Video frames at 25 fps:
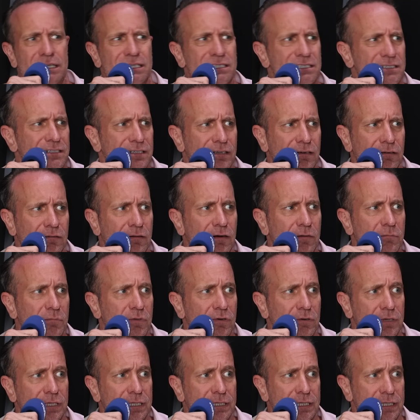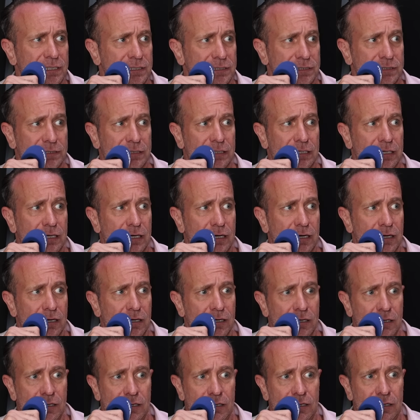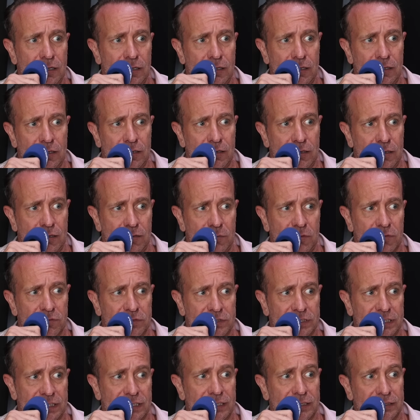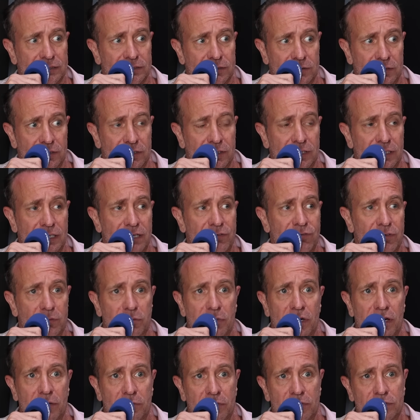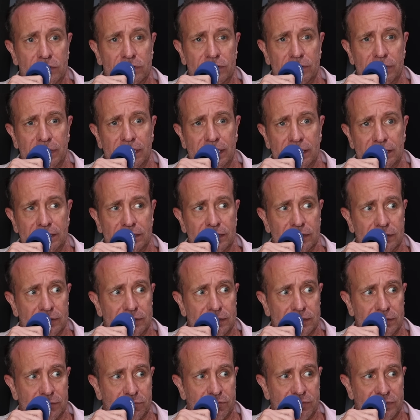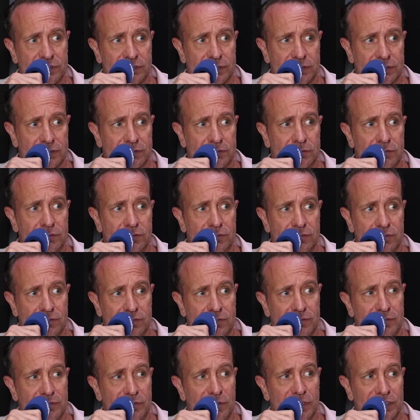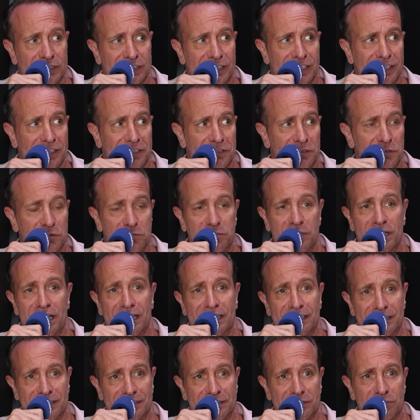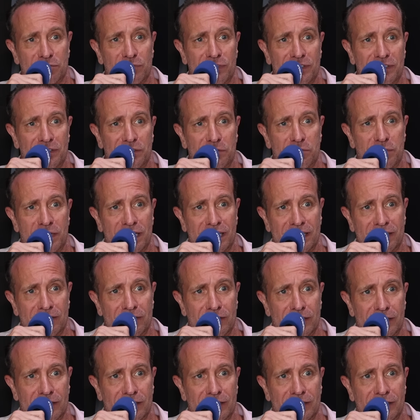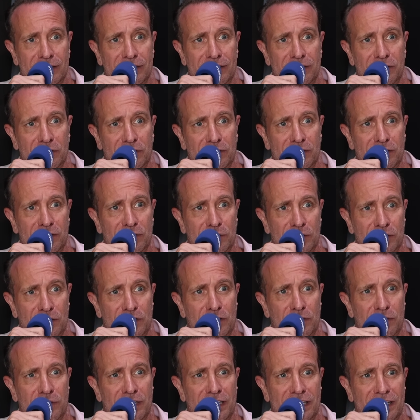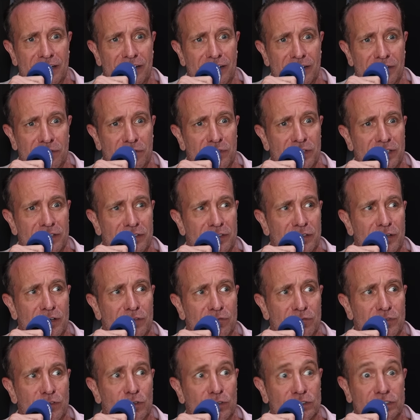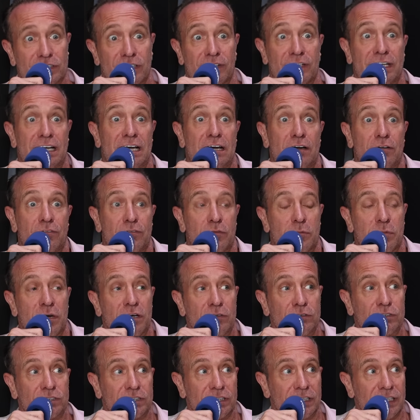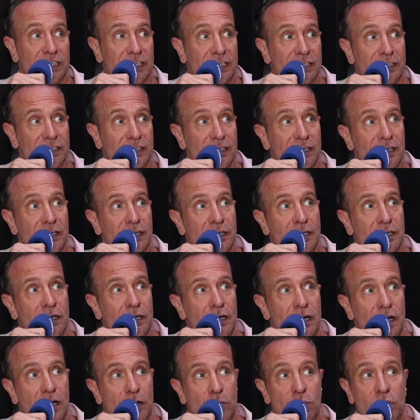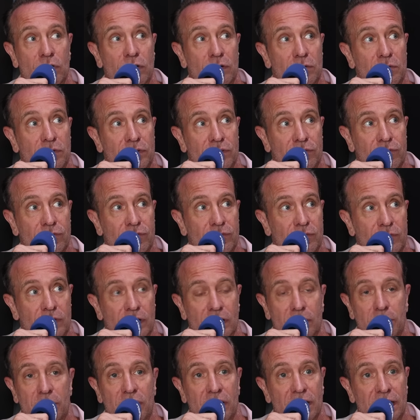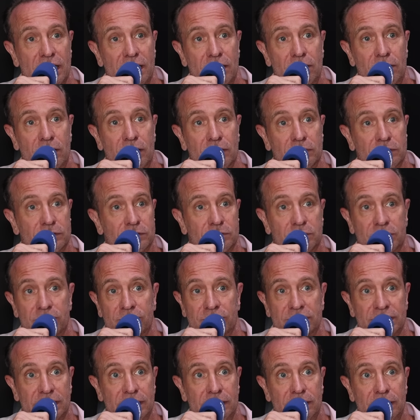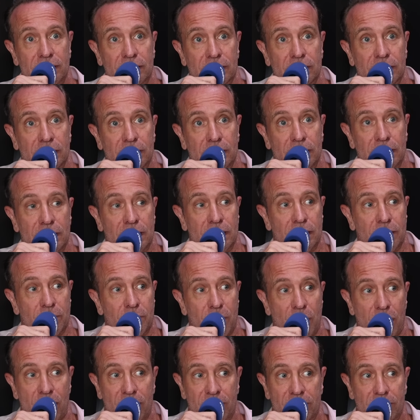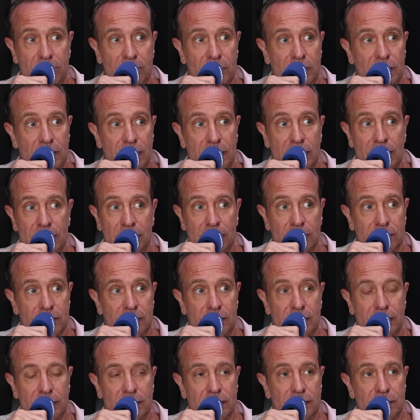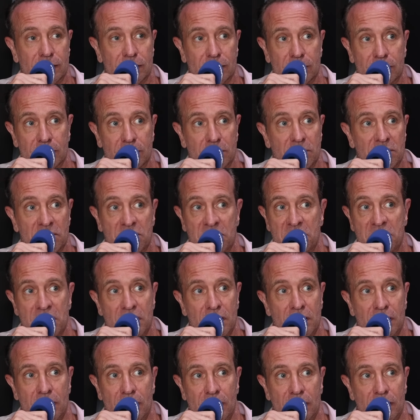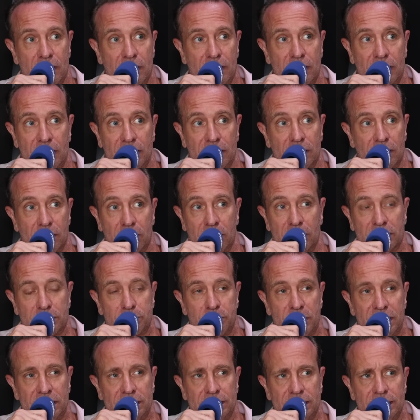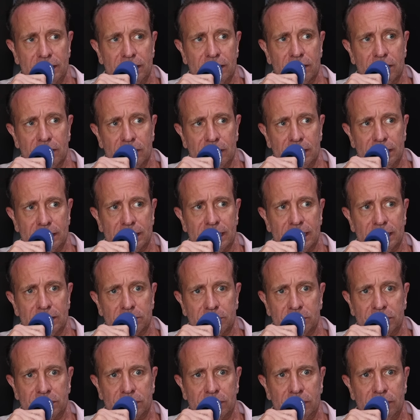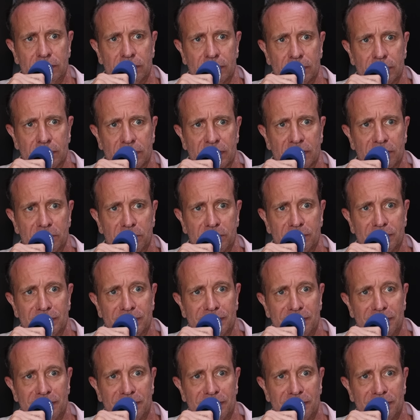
This, I'm not in this. I'm obviously in it to earn a living, but I'm also in it to sort of one day look back on a career that I've got something out of emotionally. And I work with one of my heroes, with Senior, and I can, especially the early days with Junior.